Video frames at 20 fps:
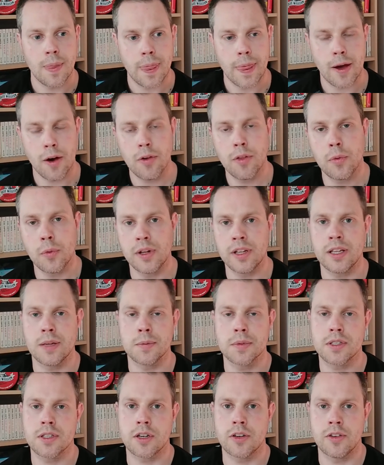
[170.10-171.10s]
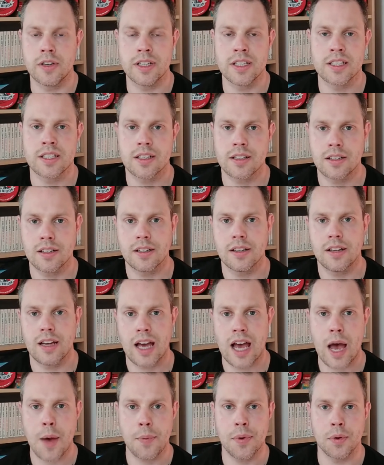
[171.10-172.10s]
All the William stories
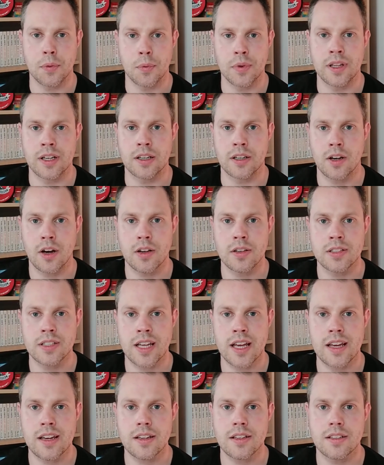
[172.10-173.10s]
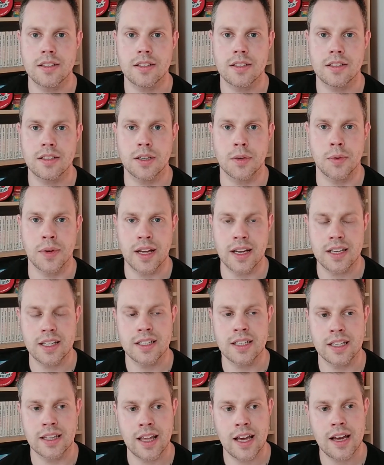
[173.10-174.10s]
happen within context, so we get to
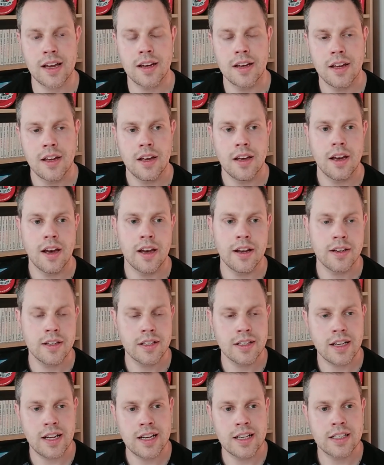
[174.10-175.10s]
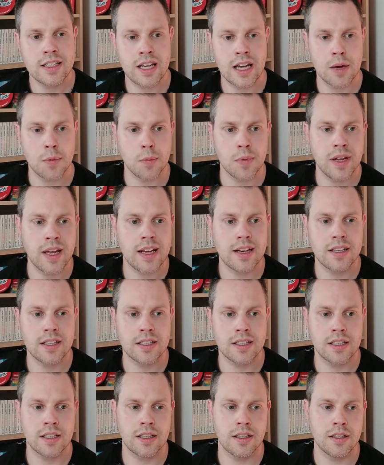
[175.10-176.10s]
see that, and in time we get to
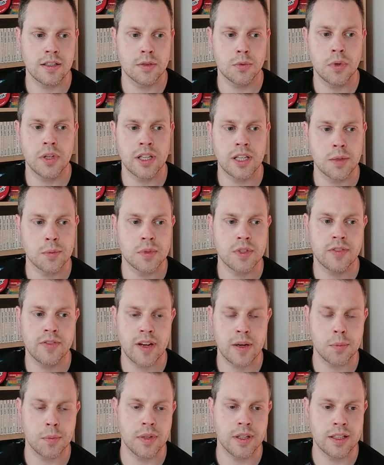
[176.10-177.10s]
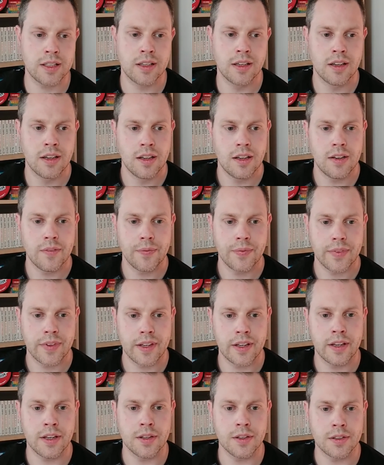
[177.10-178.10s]
see as William's family
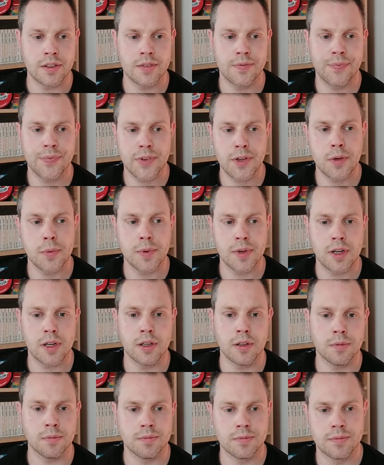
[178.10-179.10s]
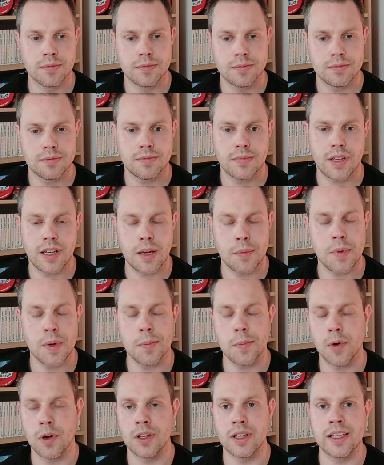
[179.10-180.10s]
do become a bit
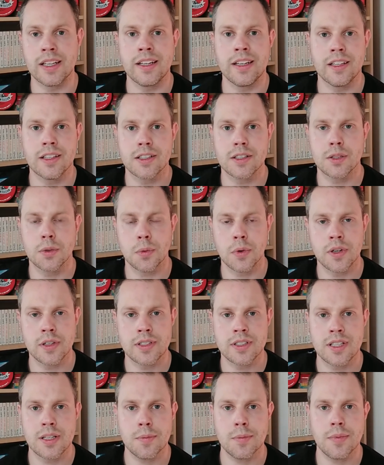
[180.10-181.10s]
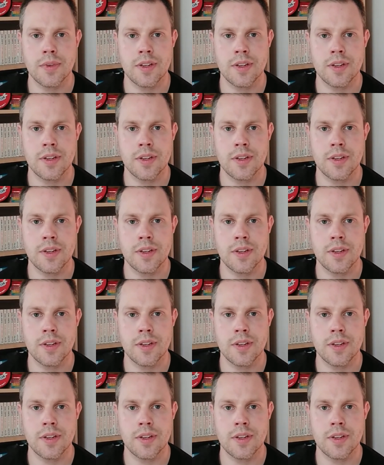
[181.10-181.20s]
more lenient towards him,